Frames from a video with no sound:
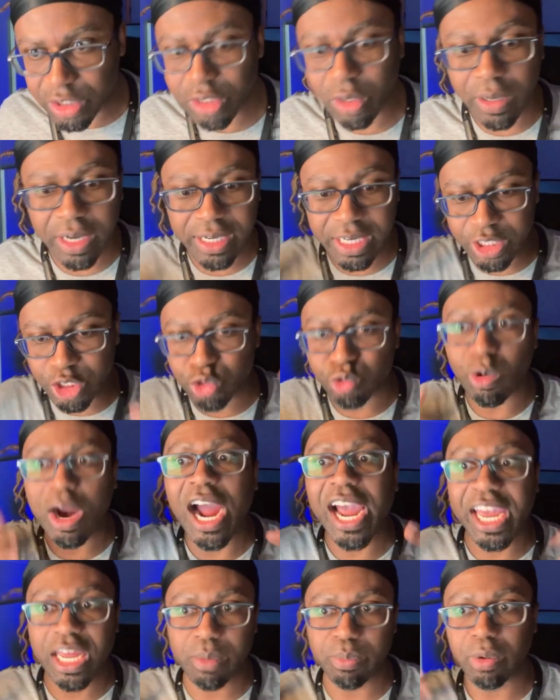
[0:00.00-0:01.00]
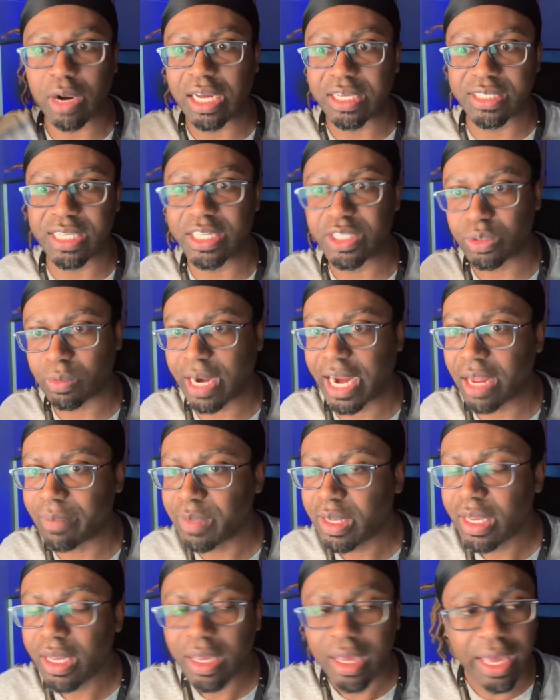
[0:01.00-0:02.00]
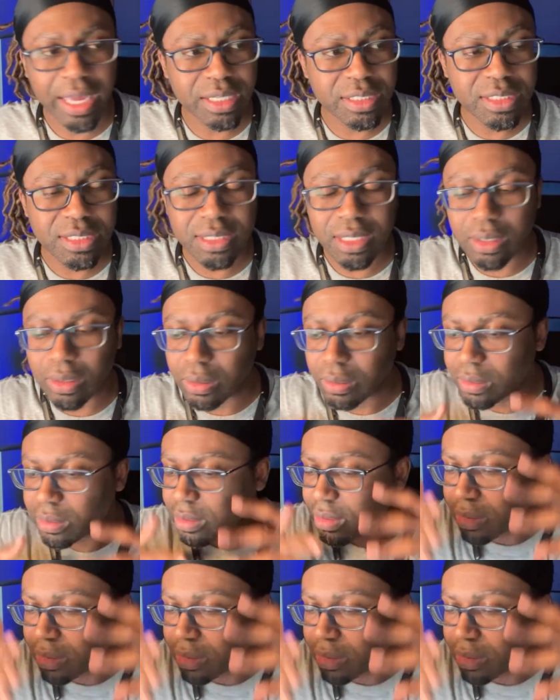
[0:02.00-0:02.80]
during the drying process, right? And so